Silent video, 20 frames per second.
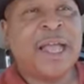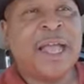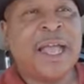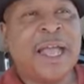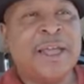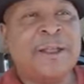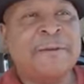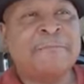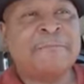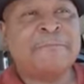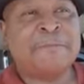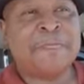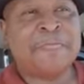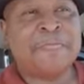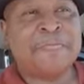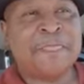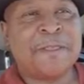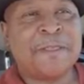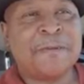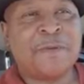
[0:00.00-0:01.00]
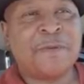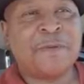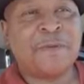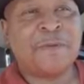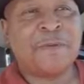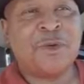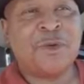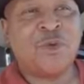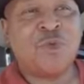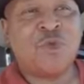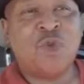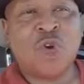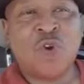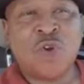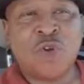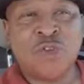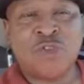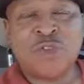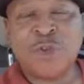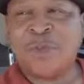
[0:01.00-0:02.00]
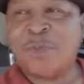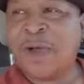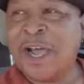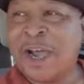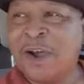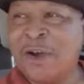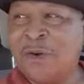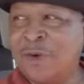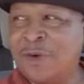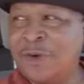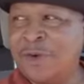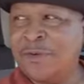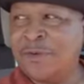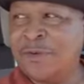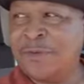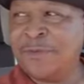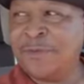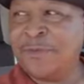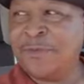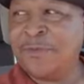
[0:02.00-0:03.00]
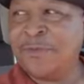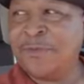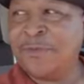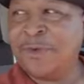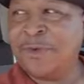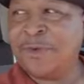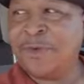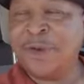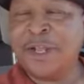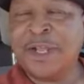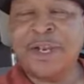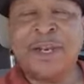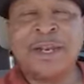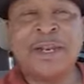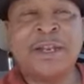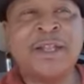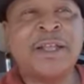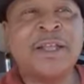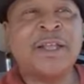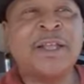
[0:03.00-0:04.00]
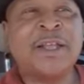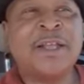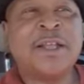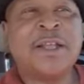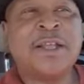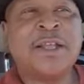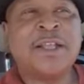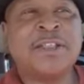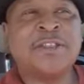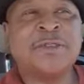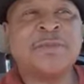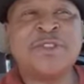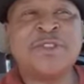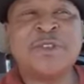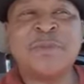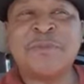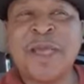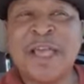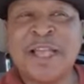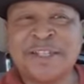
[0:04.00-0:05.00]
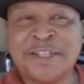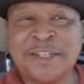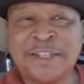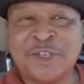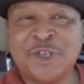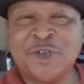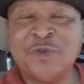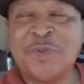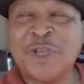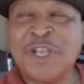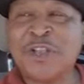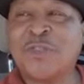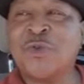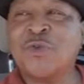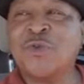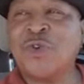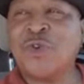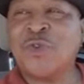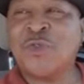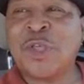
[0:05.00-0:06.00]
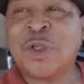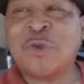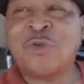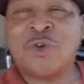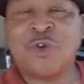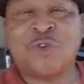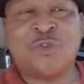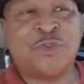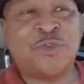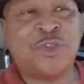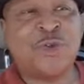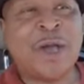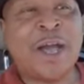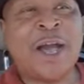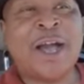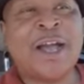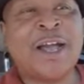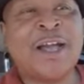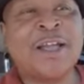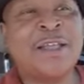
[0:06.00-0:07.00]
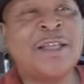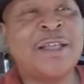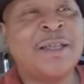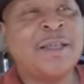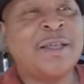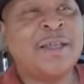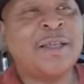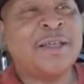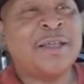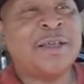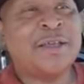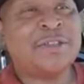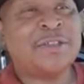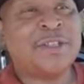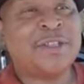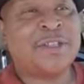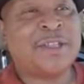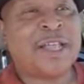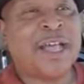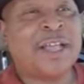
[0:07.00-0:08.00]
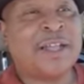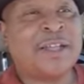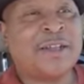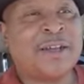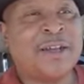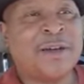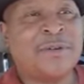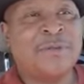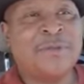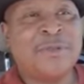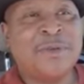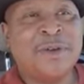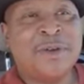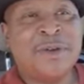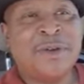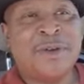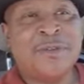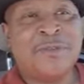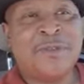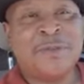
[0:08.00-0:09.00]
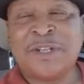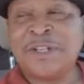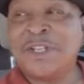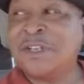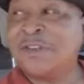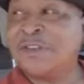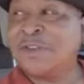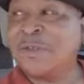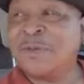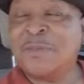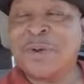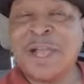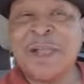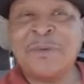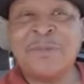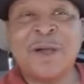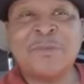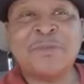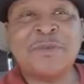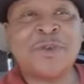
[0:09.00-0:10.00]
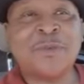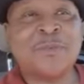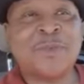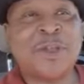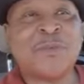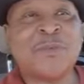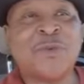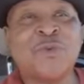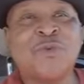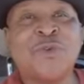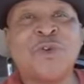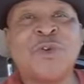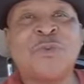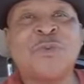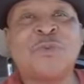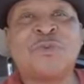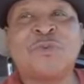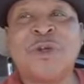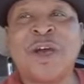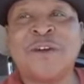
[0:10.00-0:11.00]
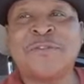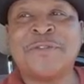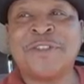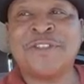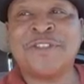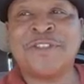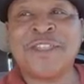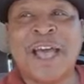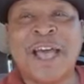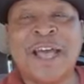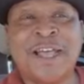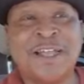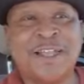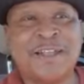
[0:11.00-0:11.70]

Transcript: And words are powerful and it's semantics. You pick the word that works for you. Since I come from a teacher of the Bible, I'm going to pick the word prophesy.